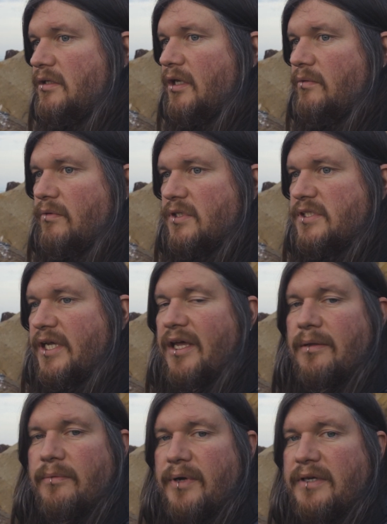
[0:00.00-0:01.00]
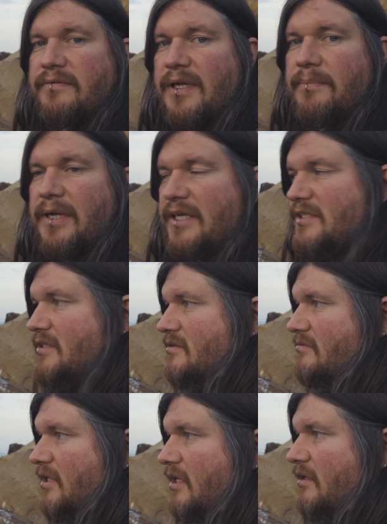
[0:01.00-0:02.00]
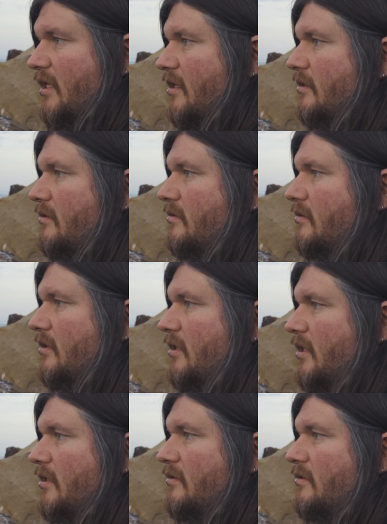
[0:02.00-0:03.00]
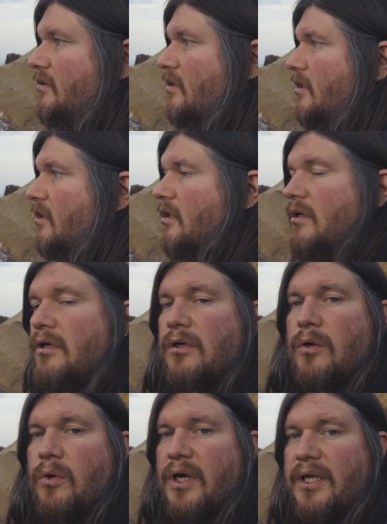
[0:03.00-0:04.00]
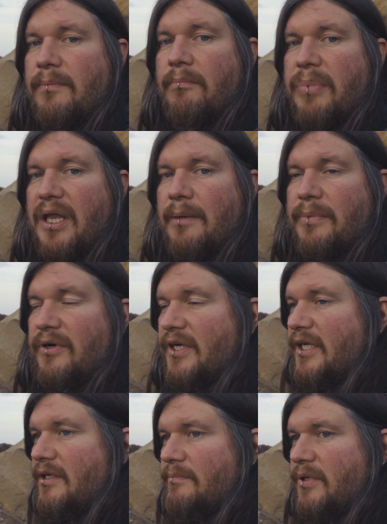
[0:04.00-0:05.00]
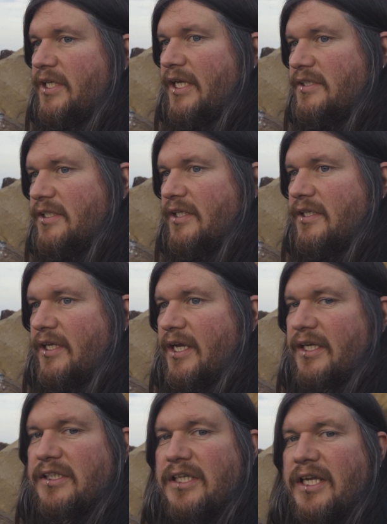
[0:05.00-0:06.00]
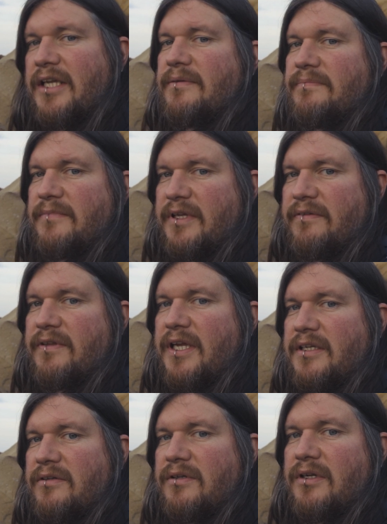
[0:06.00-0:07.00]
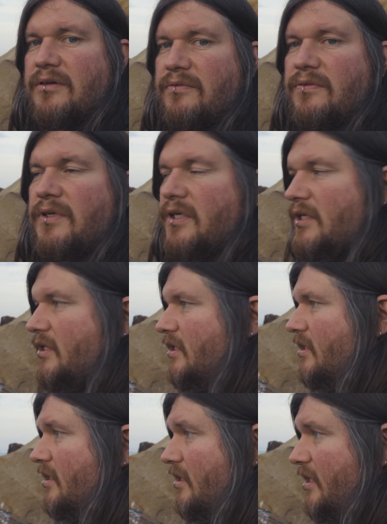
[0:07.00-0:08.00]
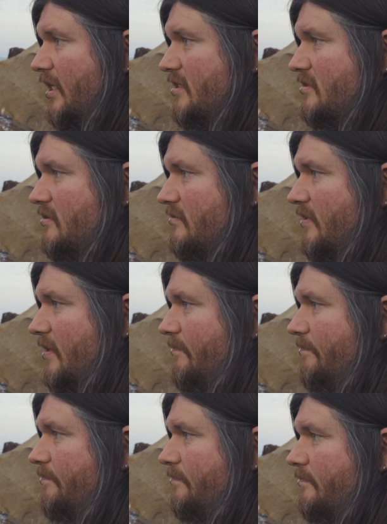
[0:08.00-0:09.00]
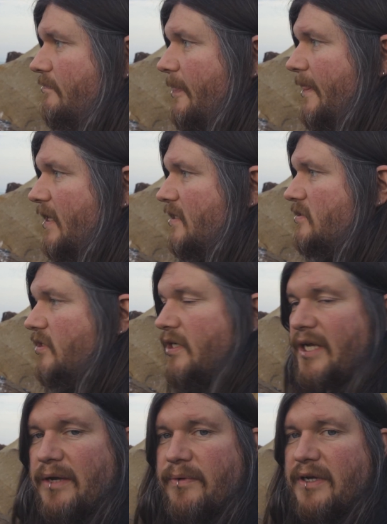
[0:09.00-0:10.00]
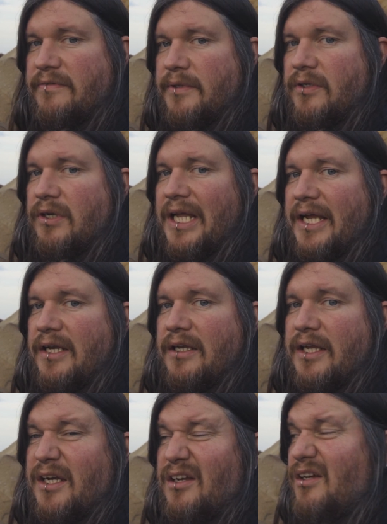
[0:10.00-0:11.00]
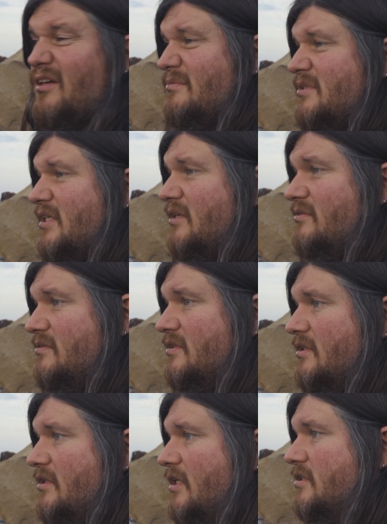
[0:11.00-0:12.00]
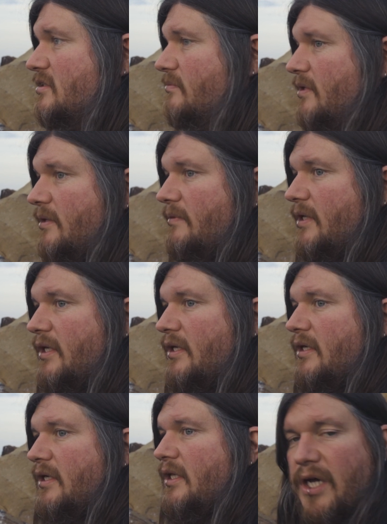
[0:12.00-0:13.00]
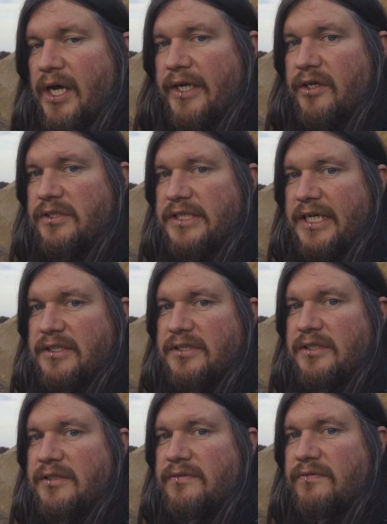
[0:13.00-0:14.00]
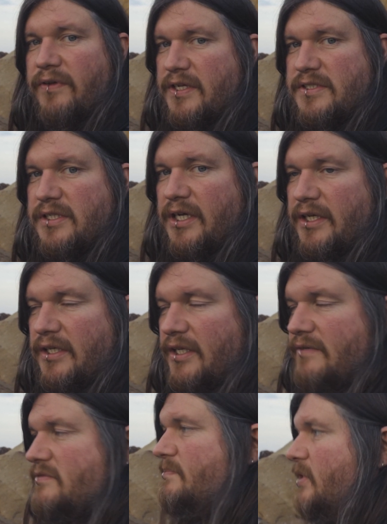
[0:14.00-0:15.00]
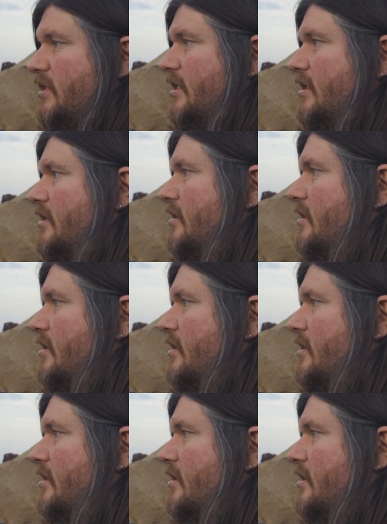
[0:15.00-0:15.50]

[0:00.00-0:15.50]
don't want to scare them away from their place, because although they're, you know, quite blubbery and protected, actually if they do a lot of their sort of trying to get away from you on land, they can hurt themselves, and that's not what you want. Eye contact, first sign that they've spotted you.